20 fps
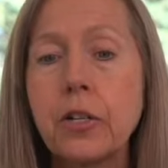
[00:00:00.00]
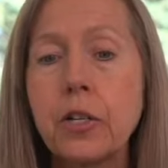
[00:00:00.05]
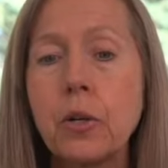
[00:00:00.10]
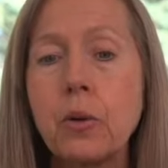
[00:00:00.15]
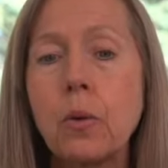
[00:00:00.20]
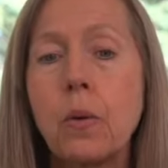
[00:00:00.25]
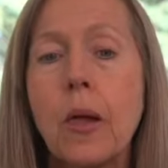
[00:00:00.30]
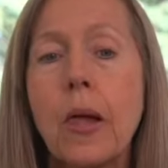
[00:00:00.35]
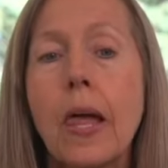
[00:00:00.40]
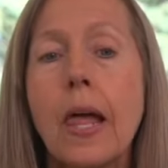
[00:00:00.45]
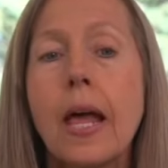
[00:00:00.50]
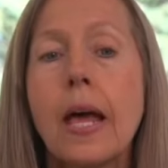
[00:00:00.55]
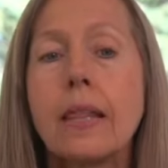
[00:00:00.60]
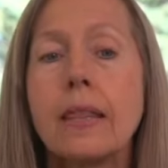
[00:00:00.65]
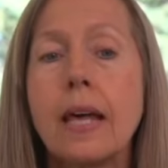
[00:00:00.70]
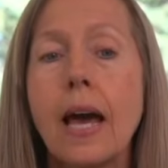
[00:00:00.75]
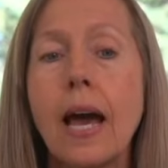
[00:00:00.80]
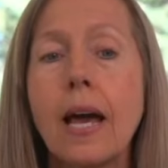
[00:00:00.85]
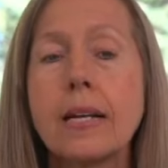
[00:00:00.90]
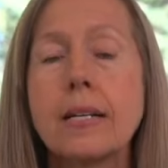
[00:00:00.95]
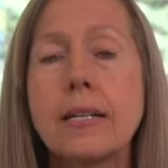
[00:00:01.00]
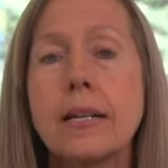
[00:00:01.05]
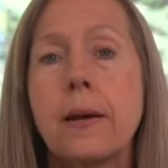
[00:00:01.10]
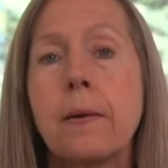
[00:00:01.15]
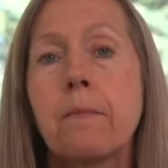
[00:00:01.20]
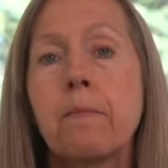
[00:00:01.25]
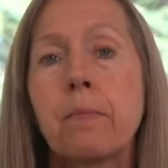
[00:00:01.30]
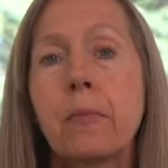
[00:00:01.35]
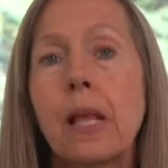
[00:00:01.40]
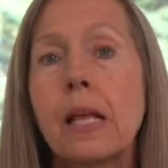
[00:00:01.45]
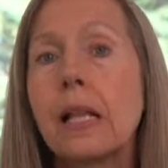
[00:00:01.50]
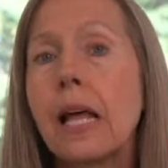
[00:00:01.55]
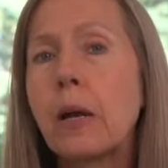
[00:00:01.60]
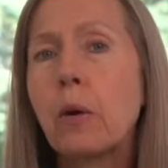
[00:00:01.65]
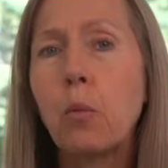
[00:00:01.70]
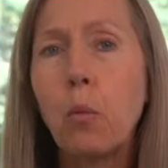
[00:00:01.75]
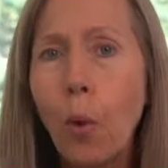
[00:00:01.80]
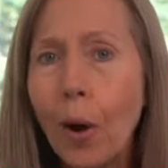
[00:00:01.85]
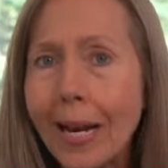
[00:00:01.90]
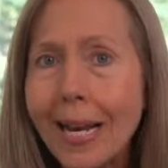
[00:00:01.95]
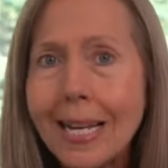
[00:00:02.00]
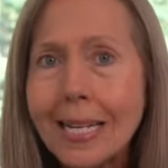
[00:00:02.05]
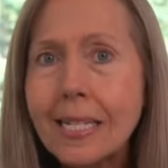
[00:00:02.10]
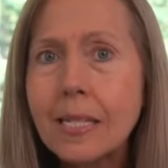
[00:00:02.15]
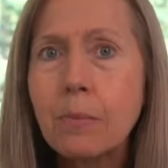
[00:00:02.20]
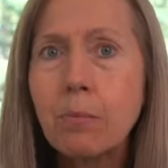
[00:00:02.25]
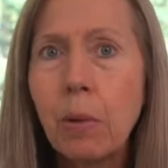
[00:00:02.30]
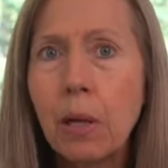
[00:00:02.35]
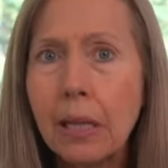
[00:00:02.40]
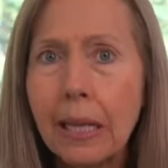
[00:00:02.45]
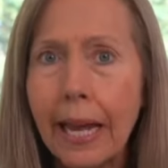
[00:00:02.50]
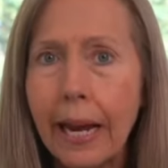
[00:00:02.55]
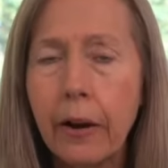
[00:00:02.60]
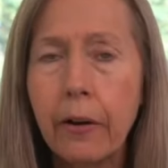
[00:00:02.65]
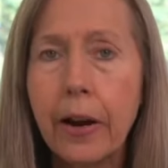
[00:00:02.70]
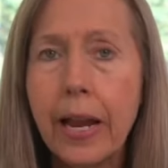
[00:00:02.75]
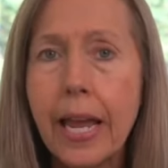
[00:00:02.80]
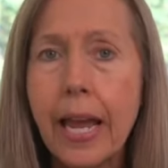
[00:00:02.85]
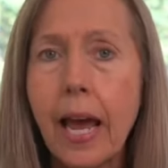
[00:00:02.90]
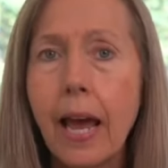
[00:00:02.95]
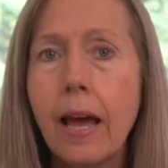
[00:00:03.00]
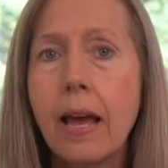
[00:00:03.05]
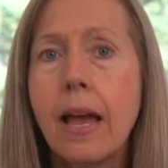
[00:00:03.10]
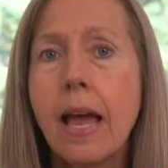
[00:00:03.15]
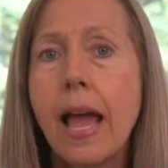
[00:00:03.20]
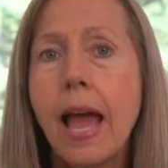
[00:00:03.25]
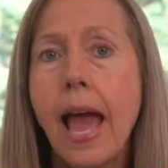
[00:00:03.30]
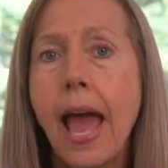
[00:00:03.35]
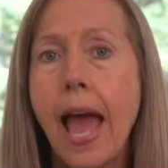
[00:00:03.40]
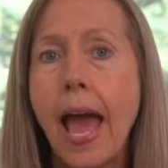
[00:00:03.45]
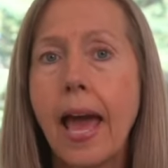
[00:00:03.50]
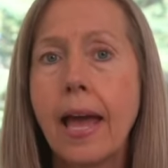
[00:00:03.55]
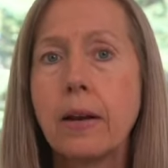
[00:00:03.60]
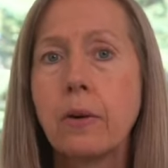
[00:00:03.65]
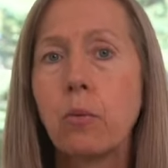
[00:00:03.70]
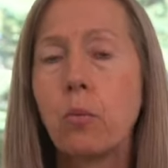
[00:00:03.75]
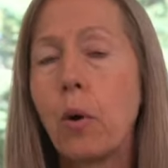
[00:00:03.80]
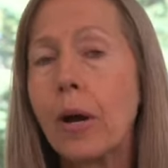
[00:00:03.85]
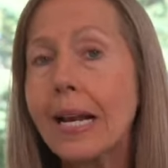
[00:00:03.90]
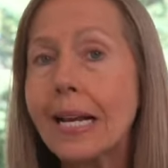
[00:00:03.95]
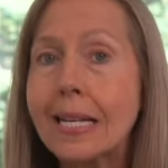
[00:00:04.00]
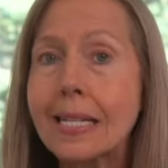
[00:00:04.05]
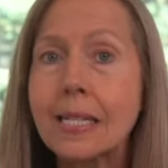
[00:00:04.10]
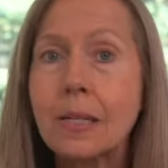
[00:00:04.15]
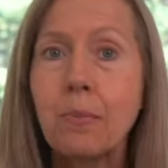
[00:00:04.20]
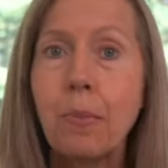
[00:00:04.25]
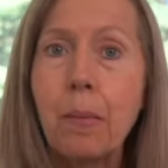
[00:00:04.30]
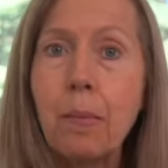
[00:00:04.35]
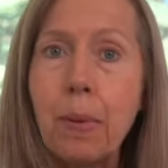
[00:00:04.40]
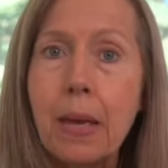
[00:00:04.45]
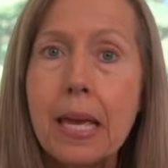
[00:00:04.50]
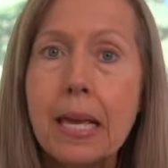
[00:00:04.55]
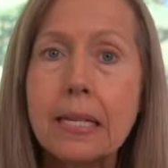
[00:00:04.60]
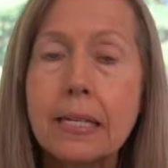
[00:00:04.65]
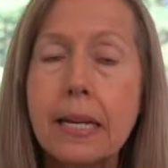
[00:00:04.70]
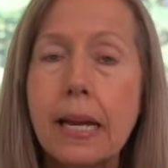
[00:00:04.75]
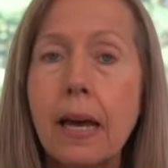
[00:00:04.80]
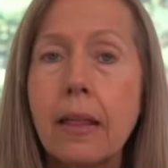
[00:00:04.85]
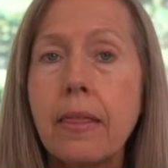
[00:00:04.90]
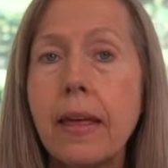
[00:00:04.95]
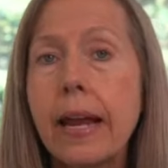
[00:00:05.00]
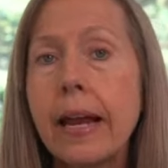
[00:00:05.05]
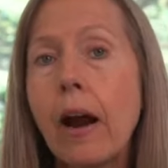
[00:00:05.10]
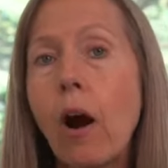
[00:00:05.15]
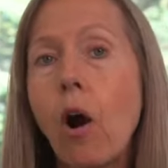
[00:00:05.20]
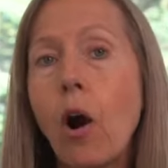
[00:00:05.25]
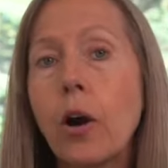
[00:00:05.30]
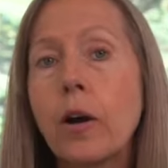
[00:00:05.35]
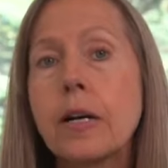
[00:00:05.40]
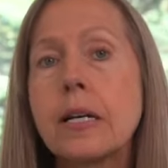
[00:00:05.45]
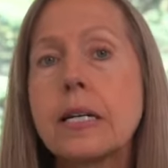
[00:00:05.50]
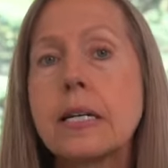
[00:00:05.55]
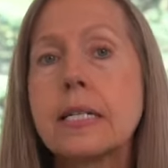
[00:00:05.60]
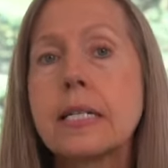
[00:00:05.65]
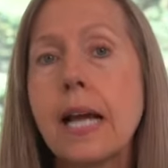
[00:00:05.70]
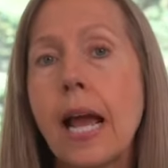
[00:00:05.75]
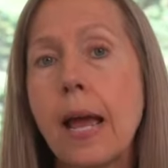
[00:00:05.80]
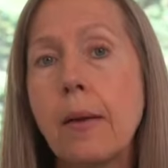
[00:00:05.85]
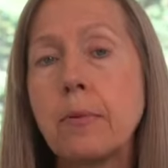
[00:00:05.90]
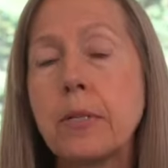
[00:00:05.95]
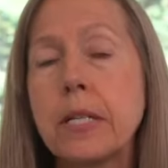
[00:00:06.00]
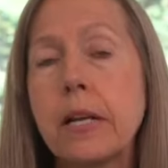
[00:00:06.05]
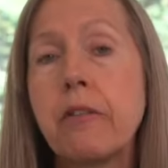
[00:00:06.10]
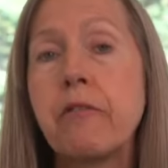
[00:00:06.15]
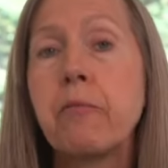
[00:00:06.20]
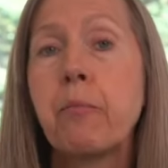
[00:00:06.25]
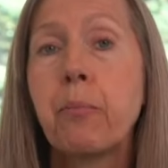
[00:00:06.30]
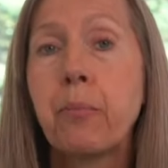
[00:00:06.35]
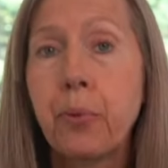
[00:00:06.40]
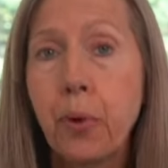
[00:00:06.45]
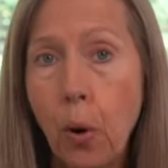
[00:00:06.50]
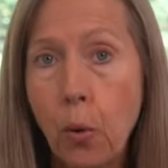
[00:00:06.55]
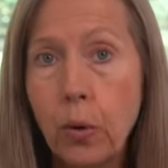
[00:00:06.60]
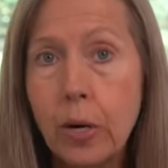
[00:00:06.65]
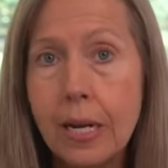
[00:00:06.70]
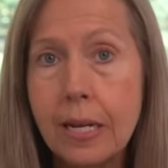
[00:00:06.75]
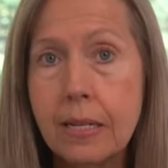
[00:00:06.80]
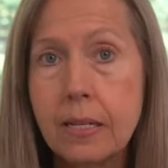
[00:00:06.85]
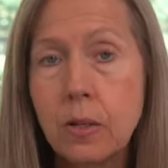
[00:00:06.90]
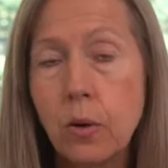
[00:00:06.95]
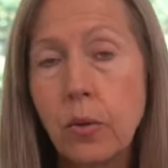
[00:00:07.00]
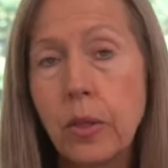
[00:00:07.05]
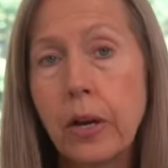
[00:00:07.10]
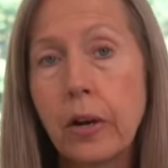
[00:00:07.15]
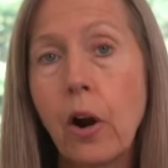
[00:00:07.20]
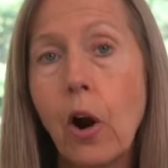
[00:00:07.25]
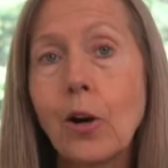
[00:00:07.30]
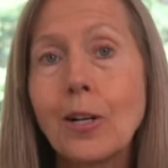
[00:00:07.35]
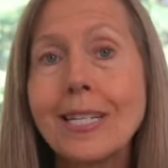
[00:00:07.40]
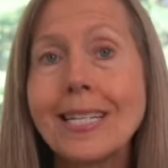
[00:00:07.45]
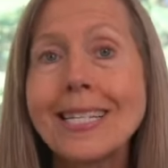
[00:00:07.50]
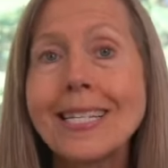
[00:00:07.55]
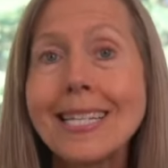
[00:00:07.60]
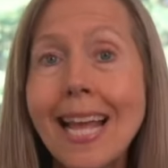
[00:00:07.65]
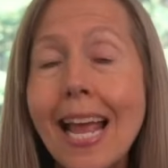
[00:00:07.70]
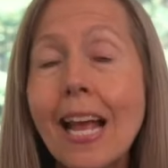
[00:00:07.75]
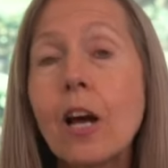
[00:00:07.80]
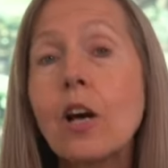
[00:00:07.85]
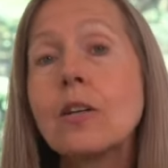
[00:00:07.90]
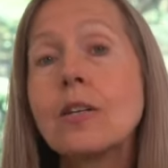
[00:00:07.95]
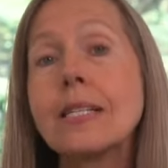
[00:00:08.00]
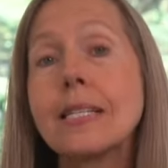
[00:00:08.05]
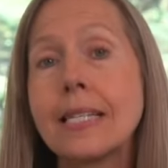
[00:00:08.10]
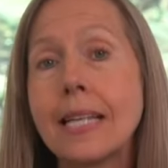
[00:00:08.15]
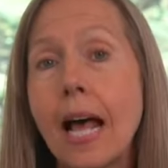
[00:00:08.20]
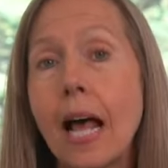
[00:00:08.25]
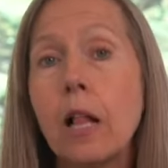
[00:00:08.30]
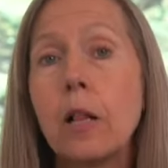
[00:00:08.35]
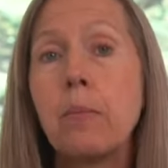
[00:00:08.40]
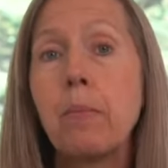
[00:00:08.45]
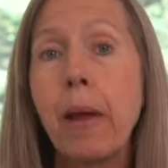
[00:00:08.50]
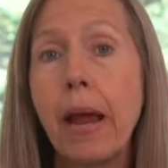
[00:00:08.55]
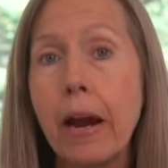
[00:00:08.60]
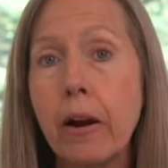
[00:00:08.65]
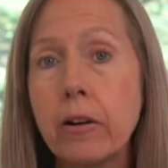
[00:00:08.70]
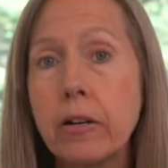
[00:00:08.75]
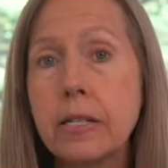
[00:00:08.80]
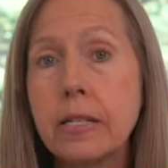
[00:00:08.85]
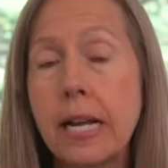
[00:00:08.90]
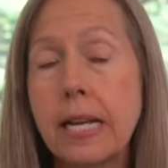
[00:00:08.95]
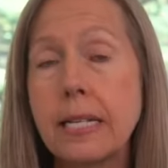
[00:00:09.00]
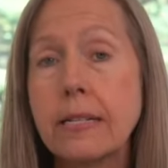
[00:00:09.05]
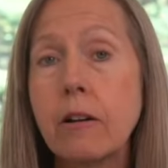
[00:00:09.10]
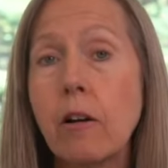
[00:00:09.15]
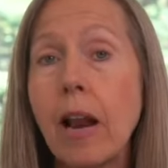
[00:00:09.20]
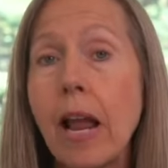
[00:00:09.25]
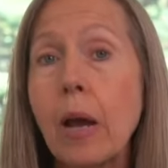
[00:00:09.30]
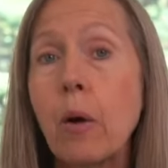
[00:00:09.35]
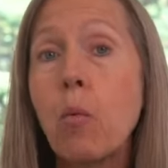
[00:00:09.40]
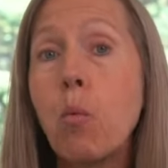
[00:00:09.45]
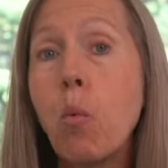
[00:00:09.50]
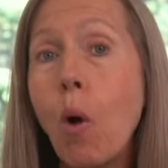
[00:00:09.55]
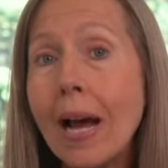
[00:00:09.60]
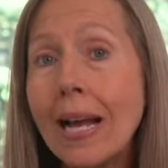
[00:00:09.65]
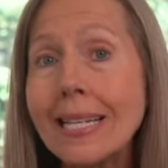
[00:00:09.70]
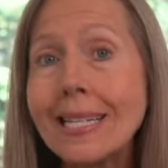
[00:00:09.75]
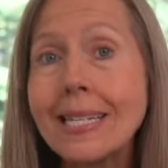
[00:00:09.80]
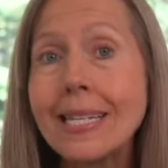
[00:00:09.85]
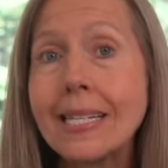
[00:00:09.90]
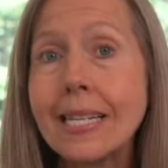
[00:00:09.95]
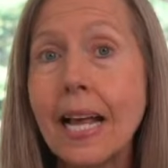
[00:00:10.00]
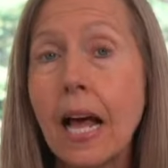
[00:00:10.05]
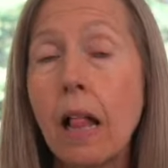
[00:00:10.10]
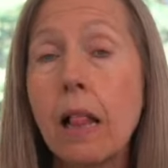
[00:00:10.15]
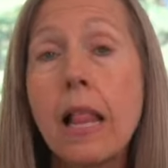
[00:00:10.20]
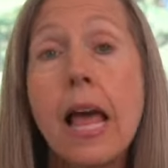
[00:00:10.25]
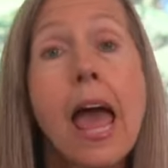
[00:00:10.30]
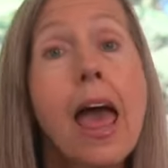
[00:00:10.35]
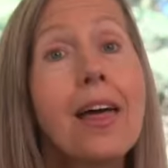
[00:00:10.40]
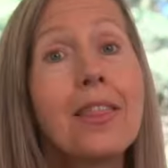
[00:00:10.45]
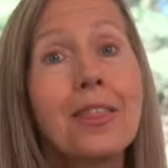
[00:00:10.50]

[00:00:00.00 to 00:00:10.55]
too that, like, what is malaria and what is Babesia? They are types of protists. So there are single-celled parasites. They're like one cell.